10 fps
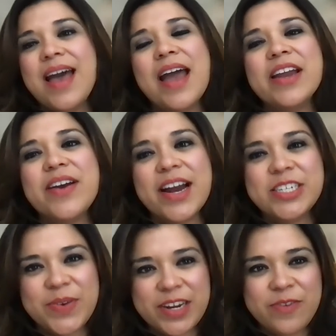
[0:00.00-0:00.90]
I
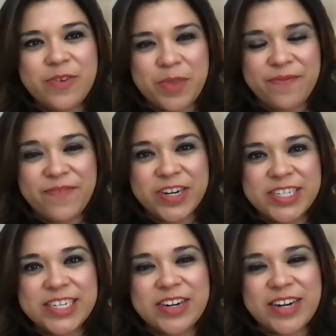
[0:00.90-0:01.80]
graduated from the
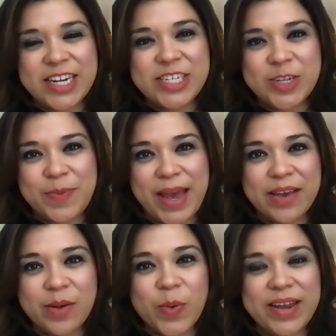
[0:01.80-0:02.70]
first international
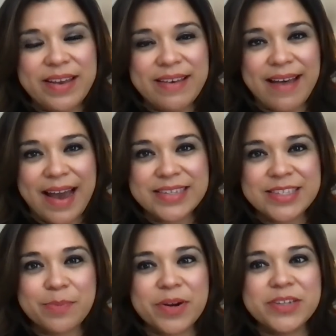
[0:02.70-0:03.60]
baccalaureate class
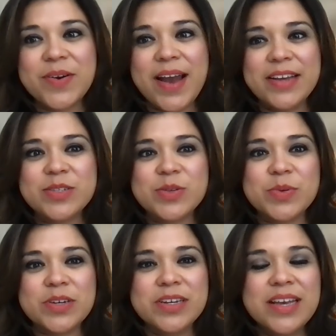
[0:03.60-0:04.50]
at Bartow High
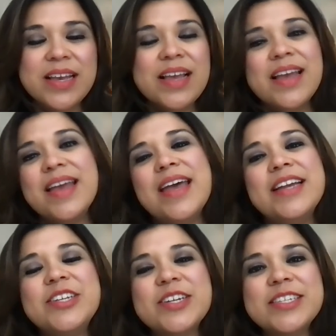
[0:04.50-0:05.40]
School.
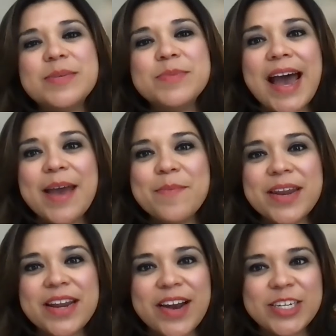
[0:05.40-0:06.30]
It took some time,
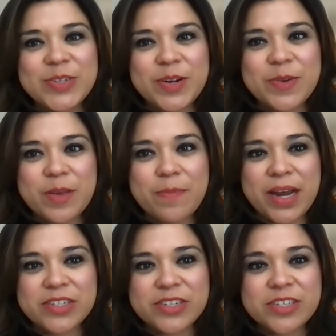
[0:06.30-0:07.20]
but I graduated with a
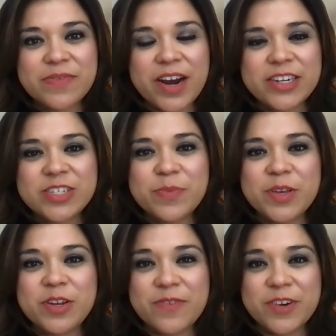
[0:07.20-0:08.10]
Bachelor's of Arts from
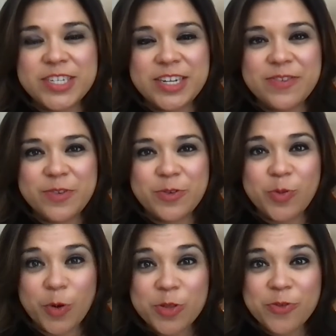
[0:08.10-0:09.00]
the University
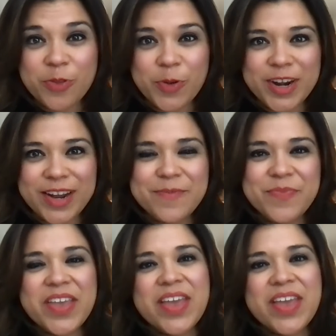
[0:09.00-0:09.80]
of North Florida.